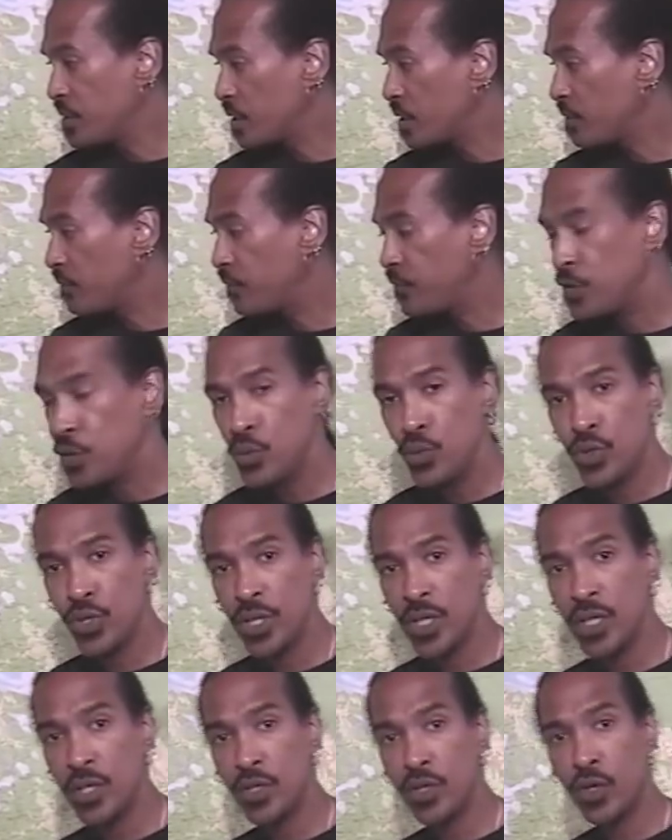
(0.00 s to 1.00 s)
the
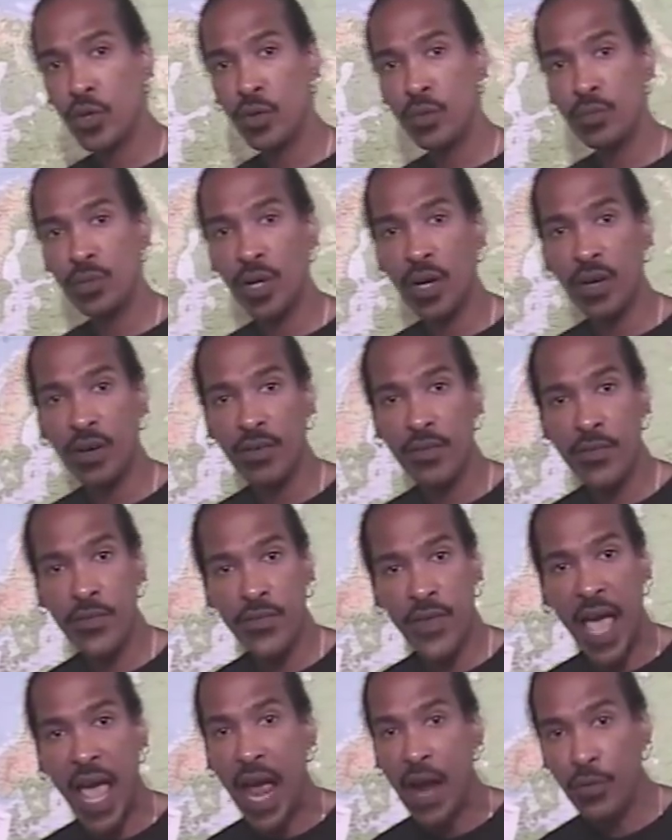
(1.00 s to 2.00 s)
confusion in terms of
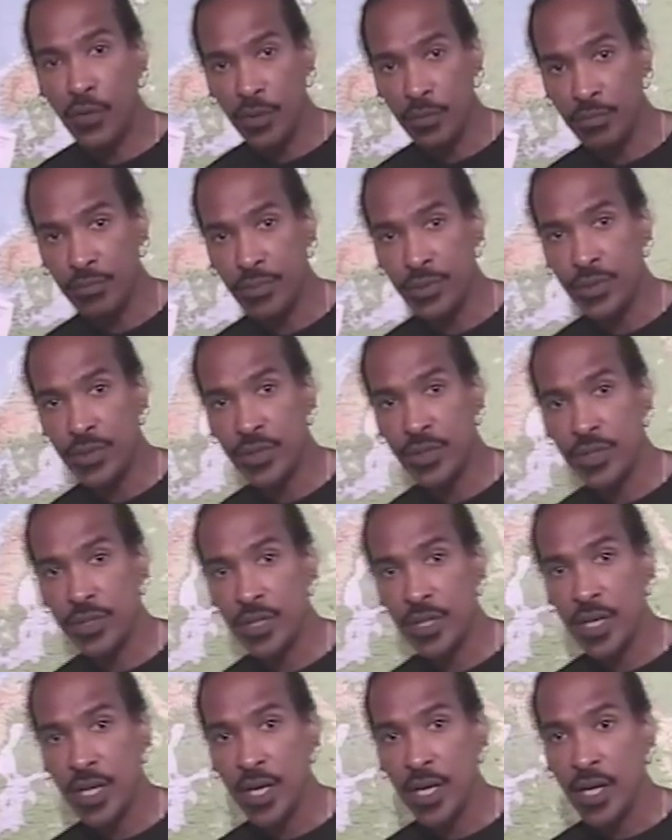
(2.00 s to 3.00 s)
Arabs.
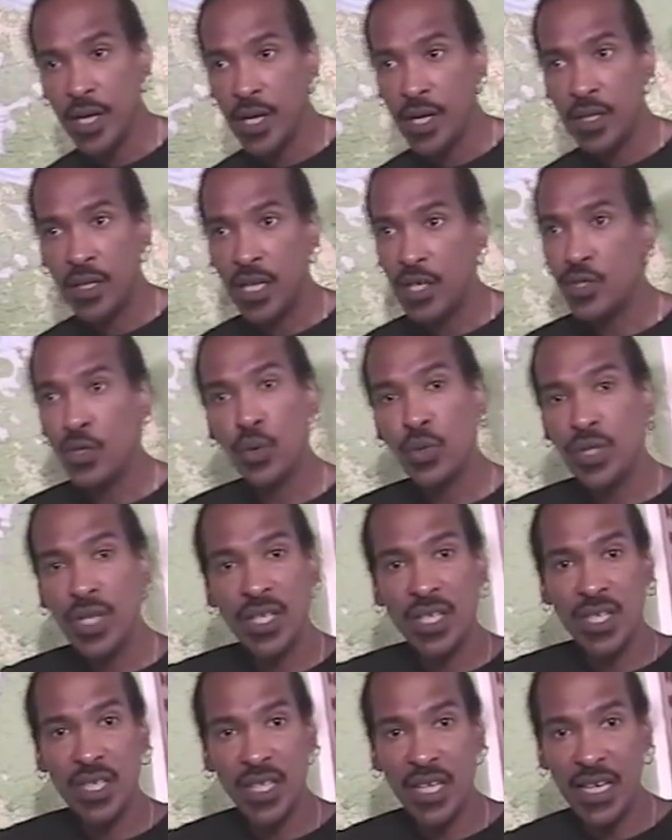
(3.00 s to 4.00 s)
There's no
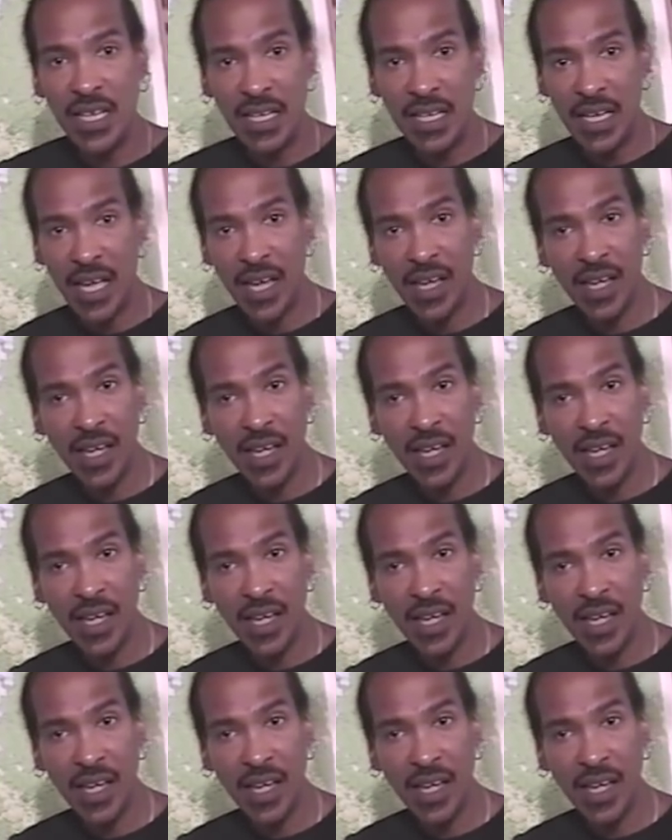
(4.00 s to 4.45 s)
such thing.